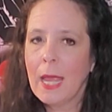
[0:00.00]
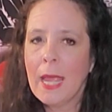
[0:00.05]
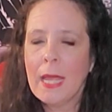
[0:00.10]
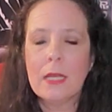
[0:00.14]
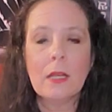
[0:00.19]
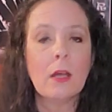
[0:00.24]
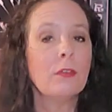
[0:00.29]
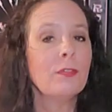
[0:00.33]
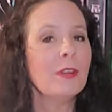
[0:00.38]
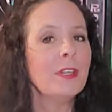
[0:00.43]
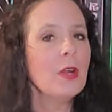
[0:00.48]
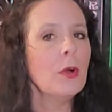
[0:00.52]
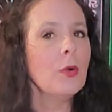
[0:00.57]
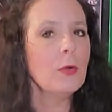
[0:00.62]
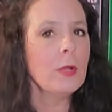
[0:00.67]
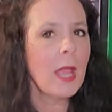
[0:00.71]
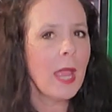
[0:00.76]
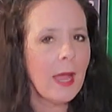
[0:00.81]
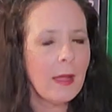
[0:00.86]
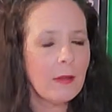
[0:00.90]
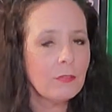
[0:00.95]
Now, if I don't
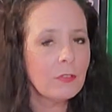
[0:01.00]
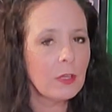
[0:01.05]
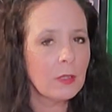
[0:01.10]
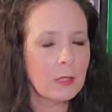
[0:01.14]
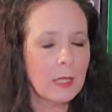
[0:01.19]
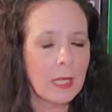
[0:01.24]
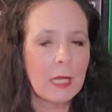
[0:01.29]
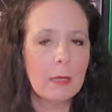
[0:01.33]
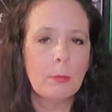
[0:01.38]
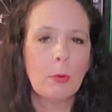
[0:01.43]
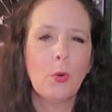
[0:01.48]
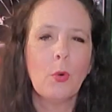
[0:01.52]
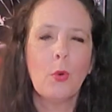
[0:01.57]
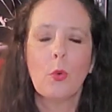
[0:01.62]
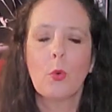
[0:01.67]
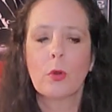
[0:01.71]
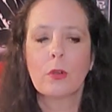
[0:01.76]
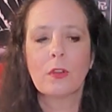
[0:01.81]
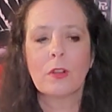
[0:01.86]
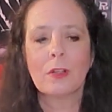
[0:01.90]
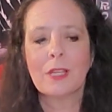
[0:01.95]
have the label
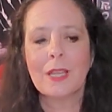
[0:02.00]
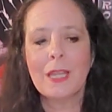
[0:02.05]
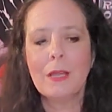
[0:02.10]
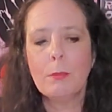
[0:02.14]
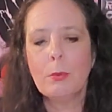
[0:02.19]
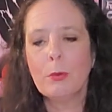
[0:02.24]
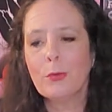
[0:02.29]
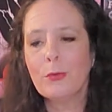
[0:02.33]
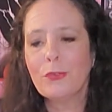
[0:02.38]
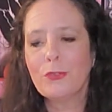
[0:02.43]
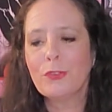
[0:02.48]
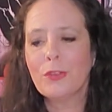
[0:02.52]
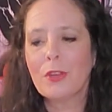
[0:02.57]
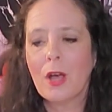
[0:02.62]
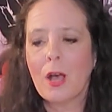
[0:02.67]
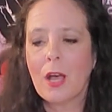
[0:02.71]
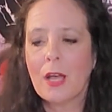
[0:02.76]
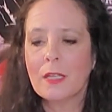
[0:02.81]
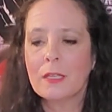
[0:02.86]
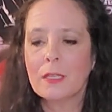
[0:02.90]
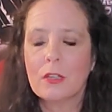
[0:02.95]
or the label's
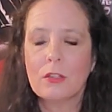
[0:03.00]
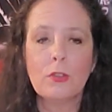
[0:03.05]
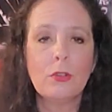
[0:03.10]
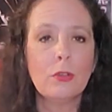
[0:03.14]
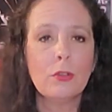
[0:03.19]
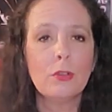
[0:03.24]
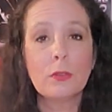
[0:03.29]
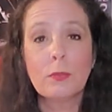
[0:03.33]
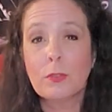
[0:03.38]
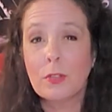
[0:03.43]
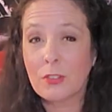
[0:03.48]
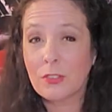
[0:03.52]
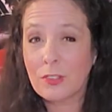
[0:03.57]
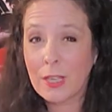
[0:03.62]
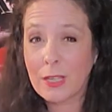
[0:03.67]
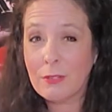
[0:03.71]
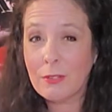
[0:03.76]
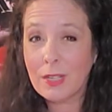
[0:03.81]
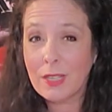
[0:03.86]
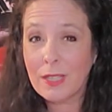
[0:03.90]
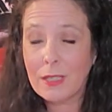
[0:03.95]
not conducive to
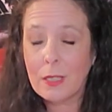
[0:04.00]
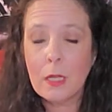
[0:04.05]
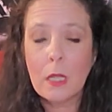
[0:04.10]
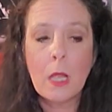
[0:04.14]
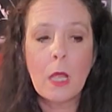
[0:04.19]
saving,